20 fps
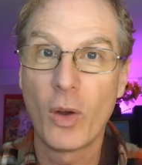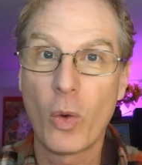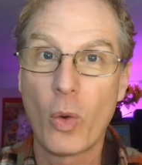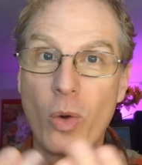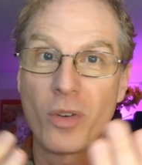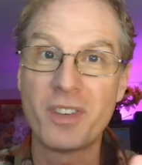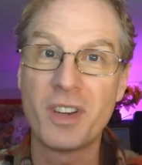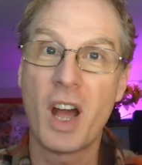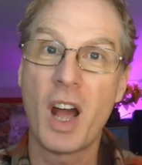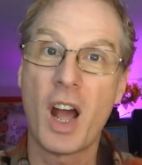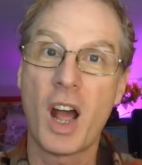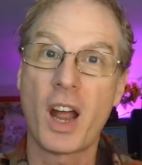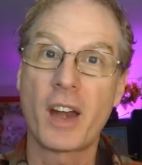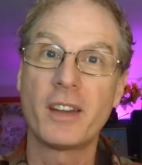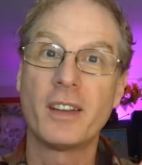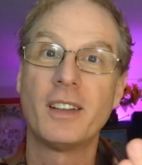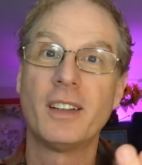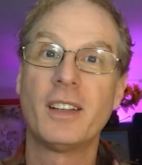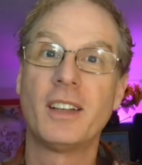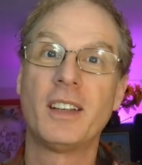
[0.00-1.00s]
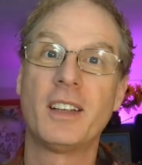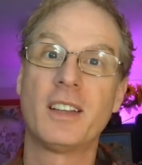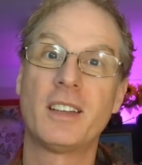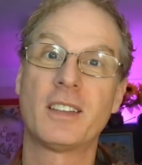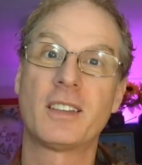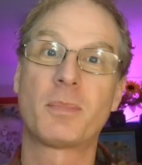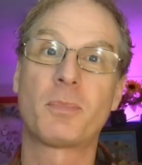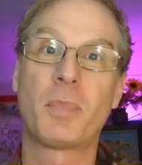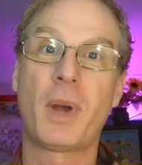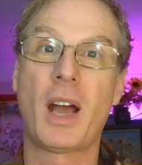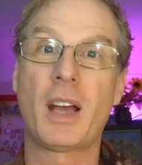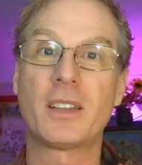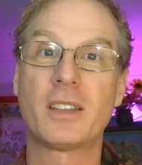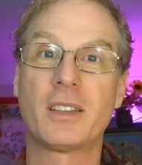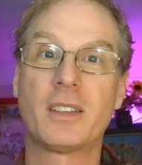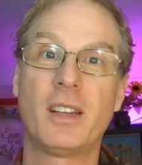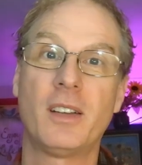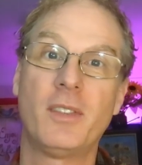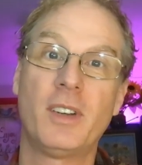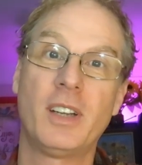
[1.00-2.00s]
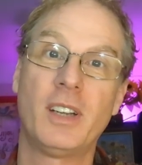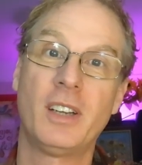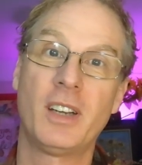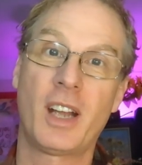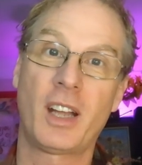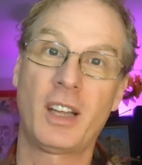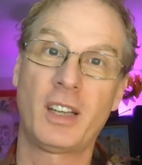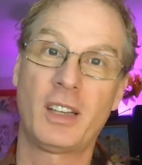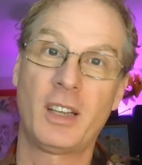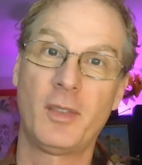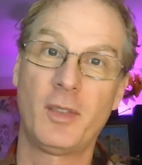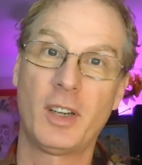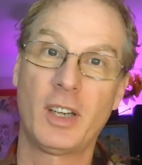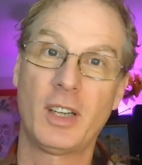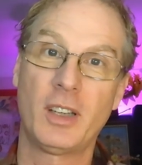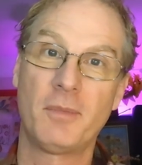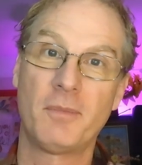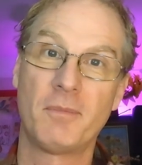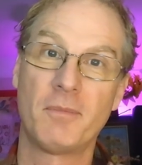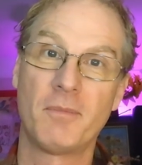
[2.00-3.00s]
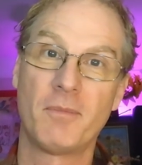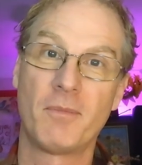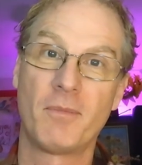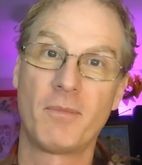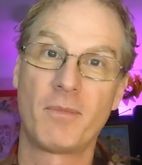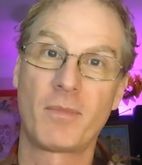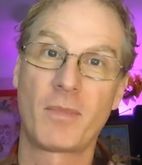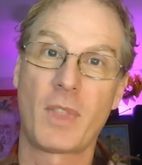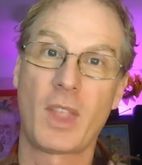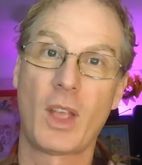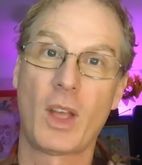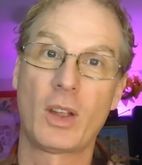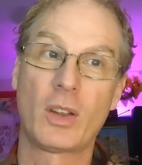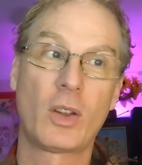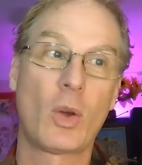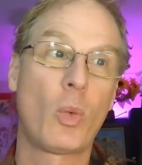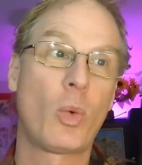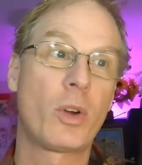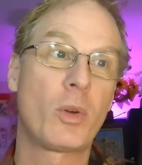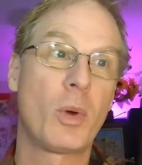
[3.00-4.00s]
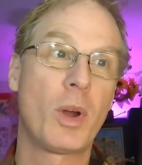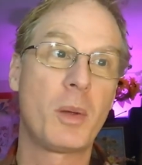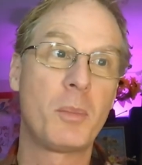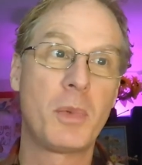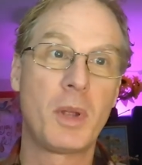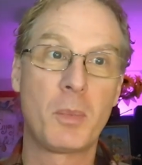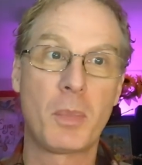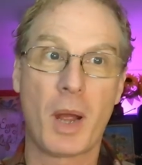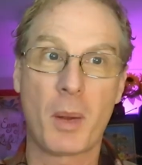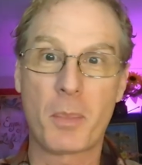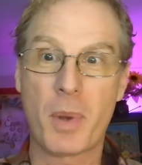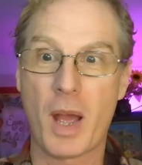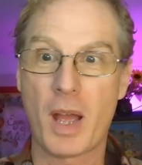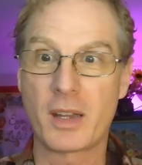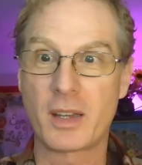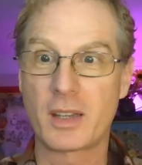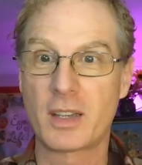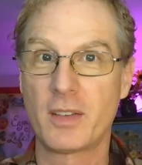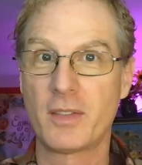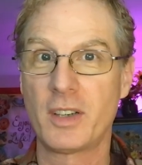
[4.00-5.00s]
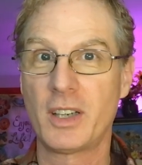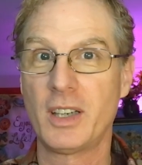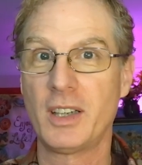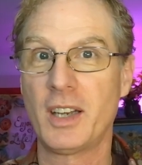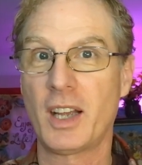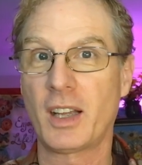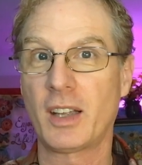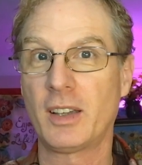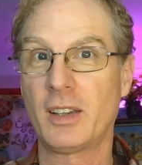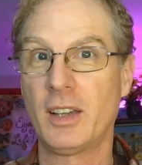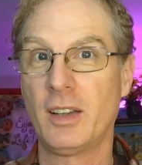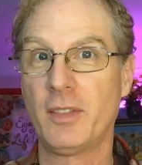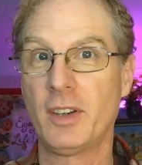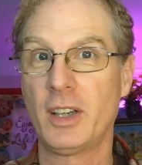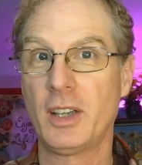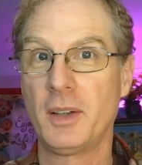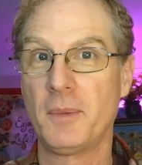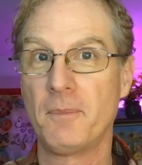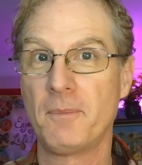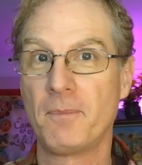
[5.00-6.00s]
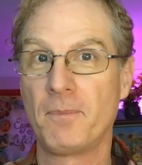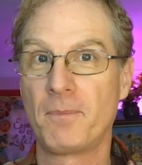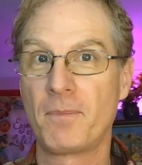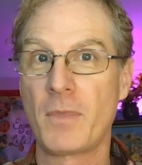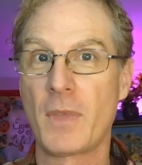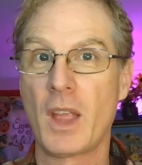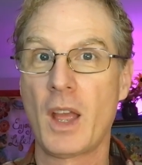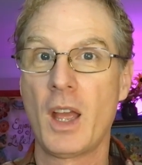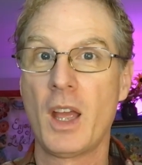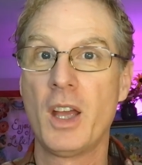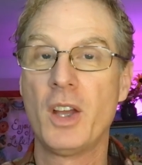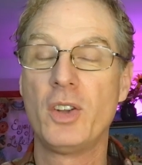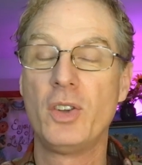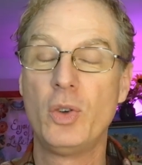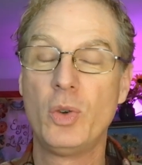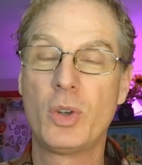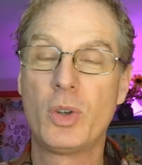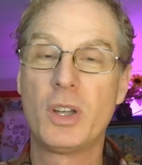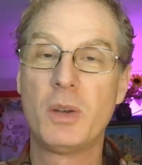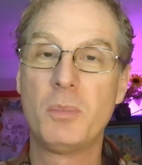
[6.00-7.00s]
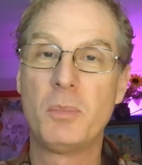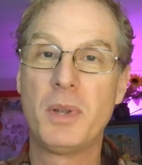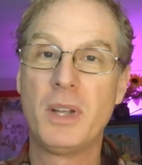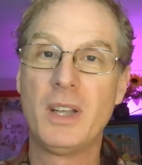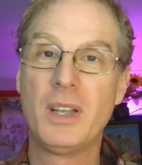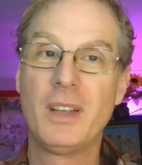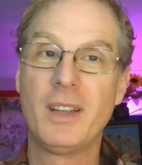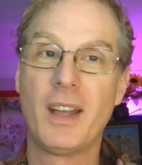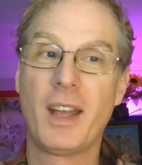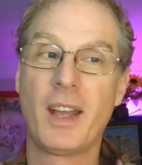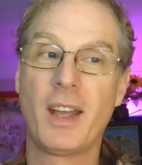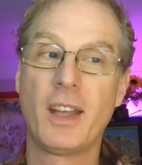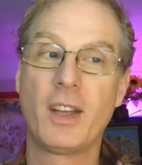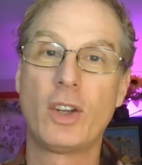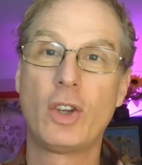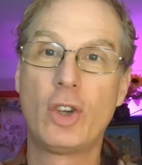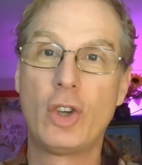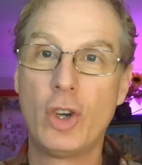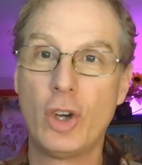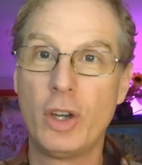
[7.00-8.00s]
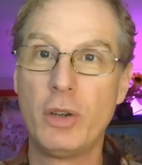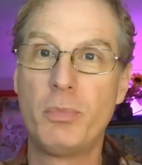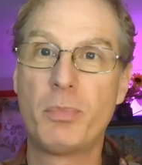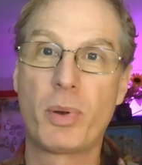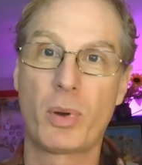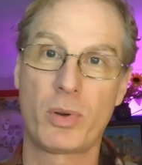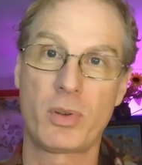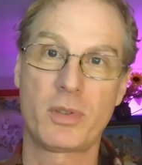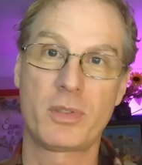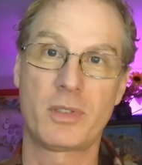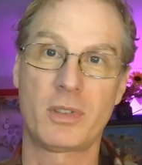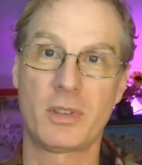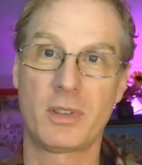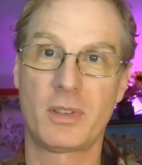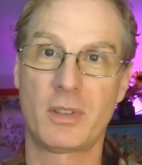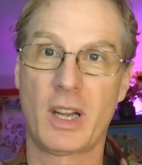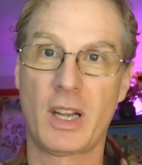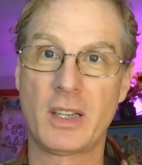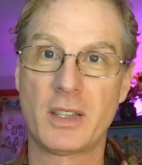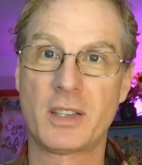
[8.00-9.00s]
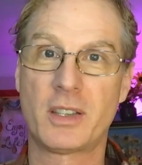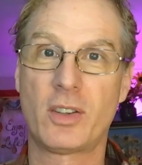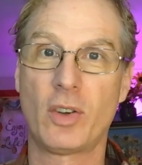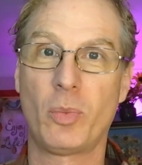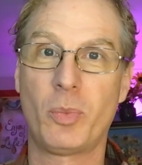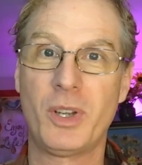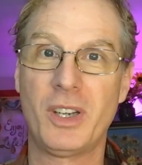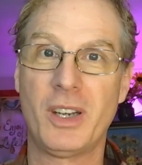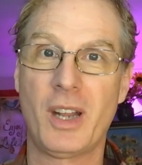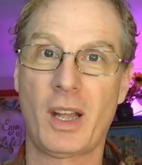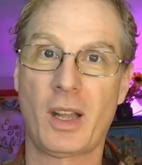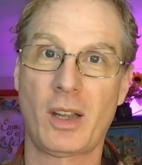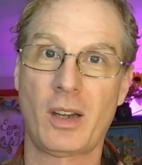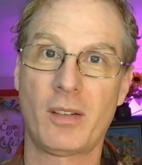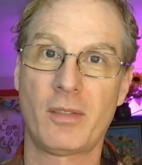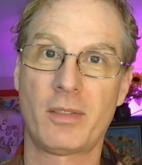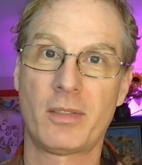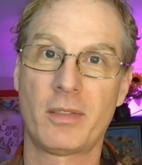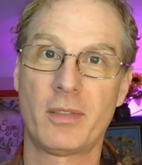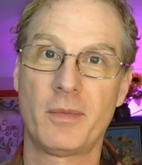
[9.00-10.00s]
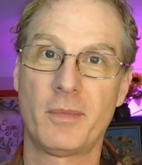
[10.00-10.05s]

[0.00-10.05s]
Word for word: or not is positivity and negativity. So, what do I mean by positivity and negativity? You can be a good person and still be negative